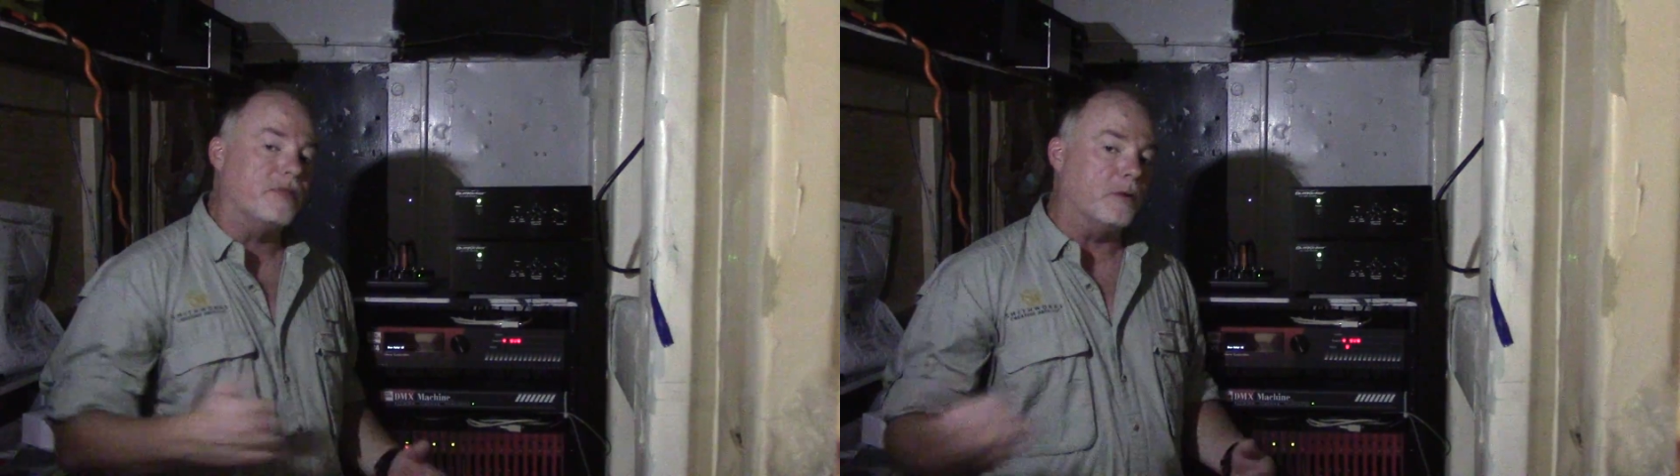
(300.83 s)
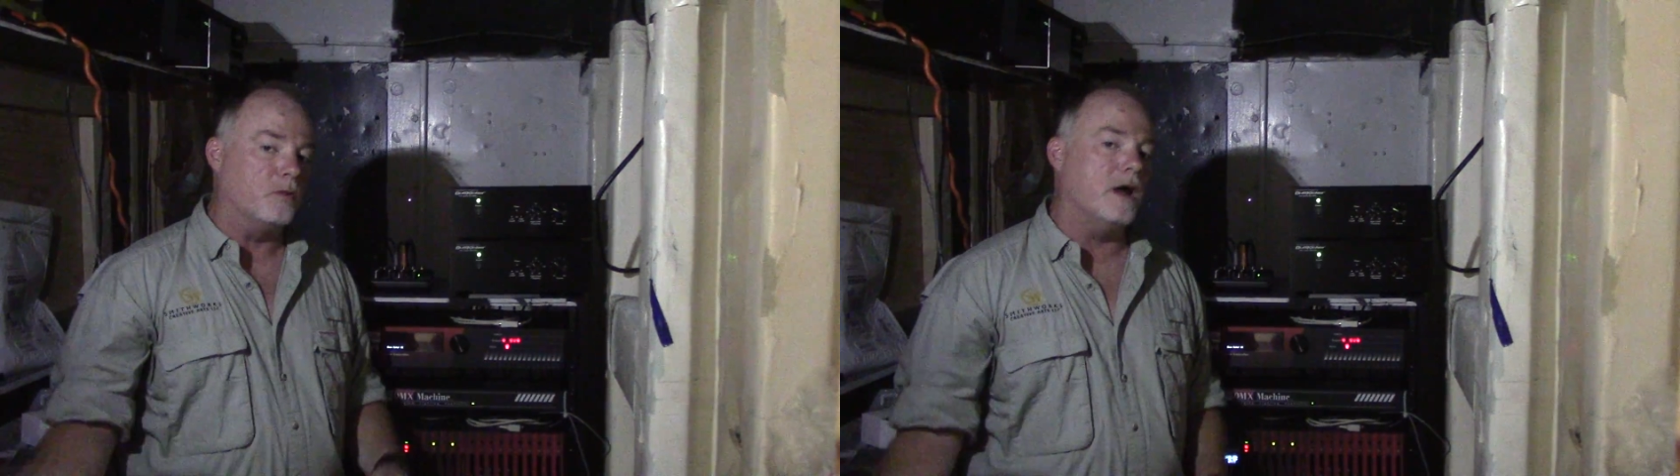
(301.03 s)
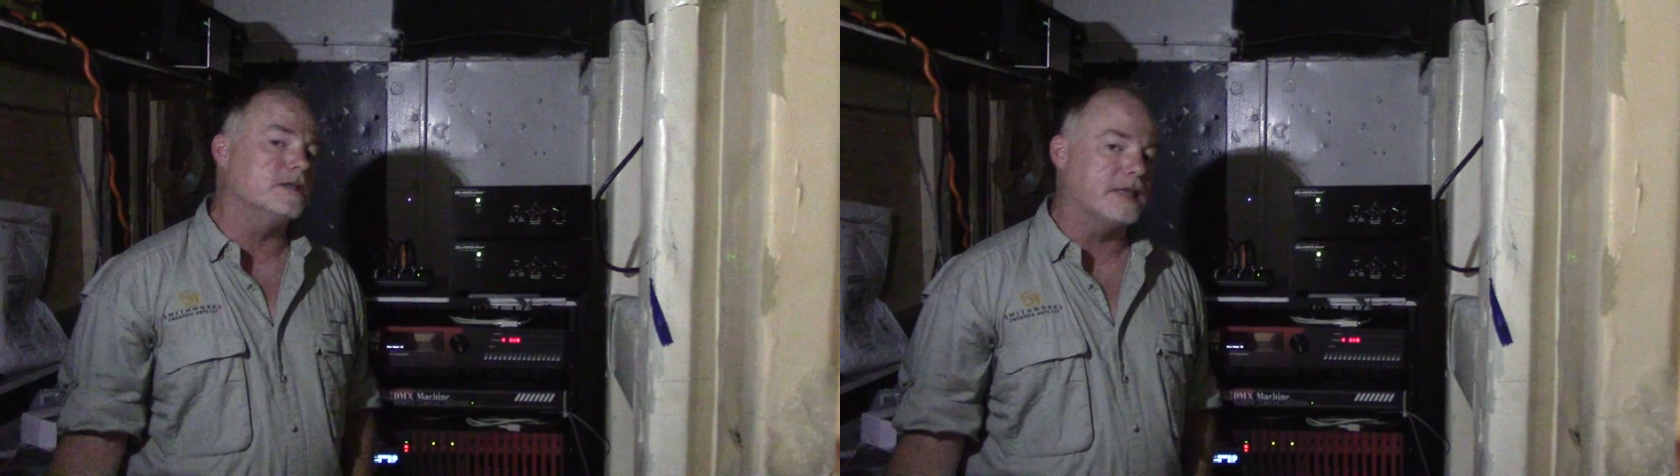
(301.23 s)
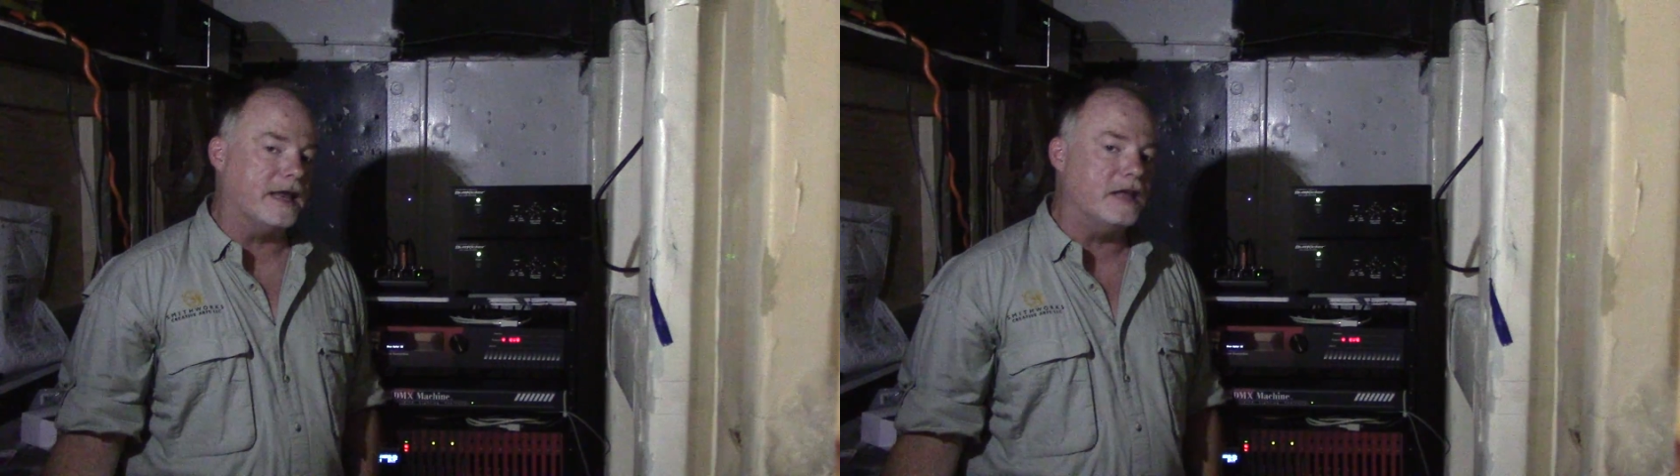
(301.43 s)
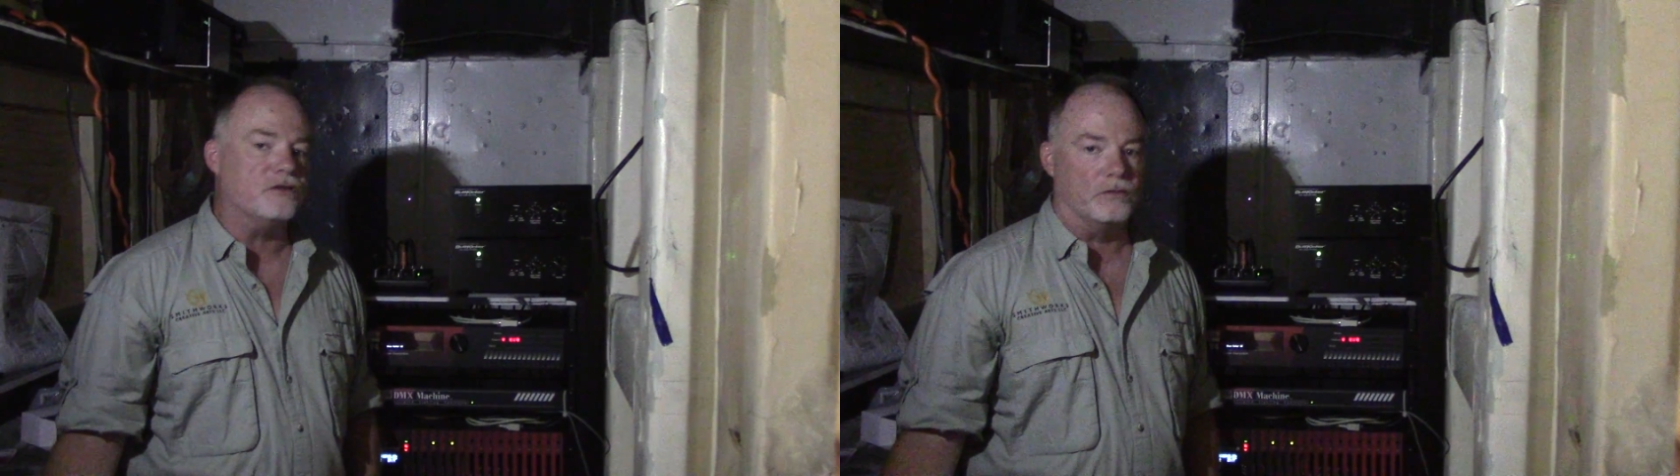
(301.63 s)
that runs
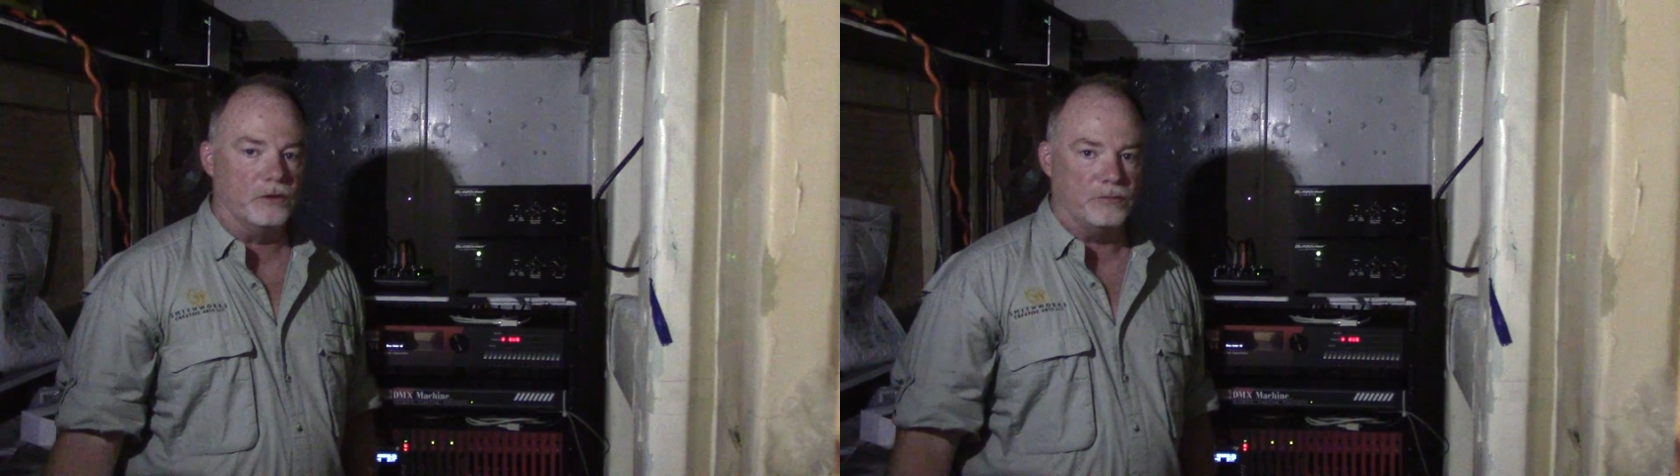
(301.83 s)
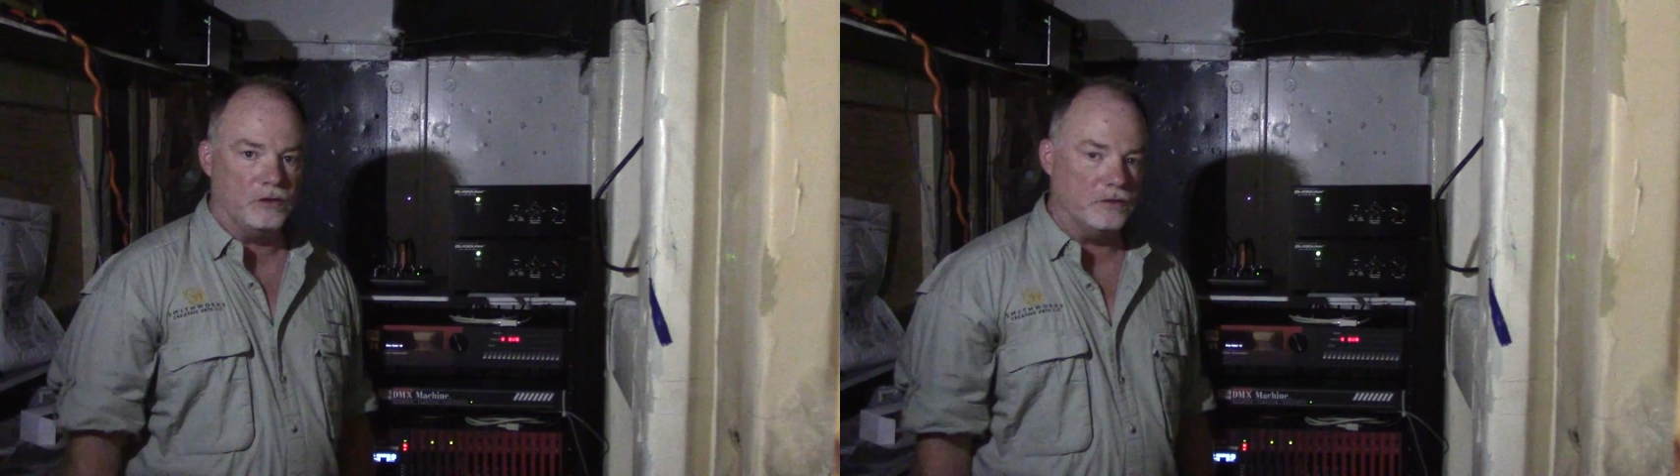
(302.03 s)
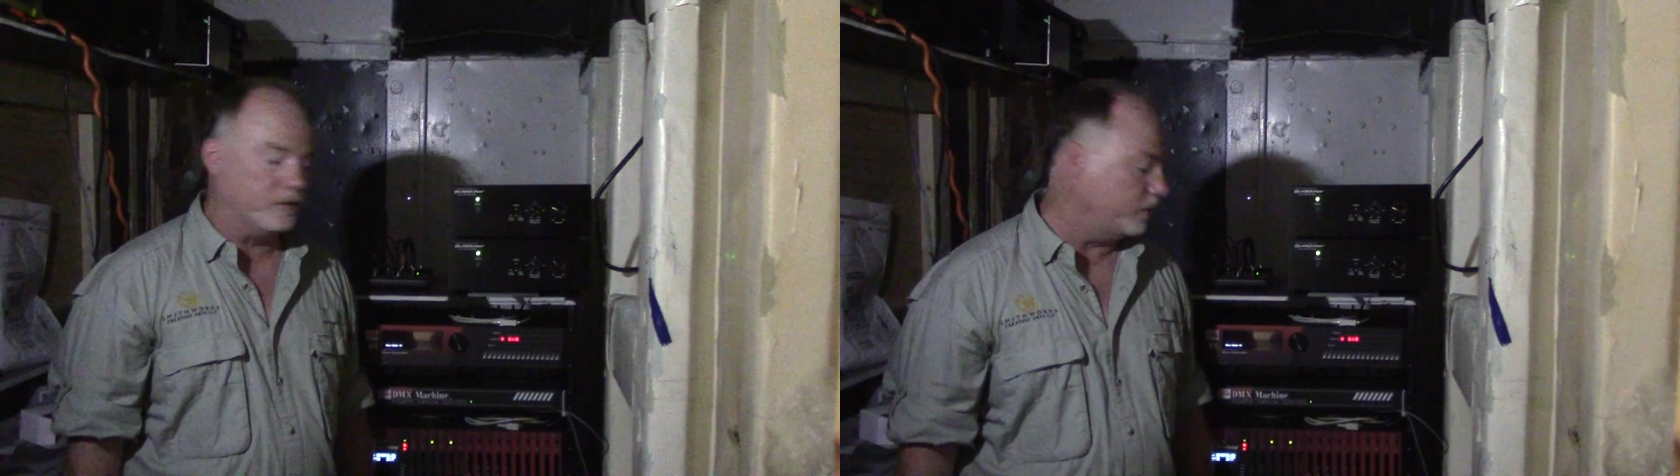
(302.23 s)
that engine room you just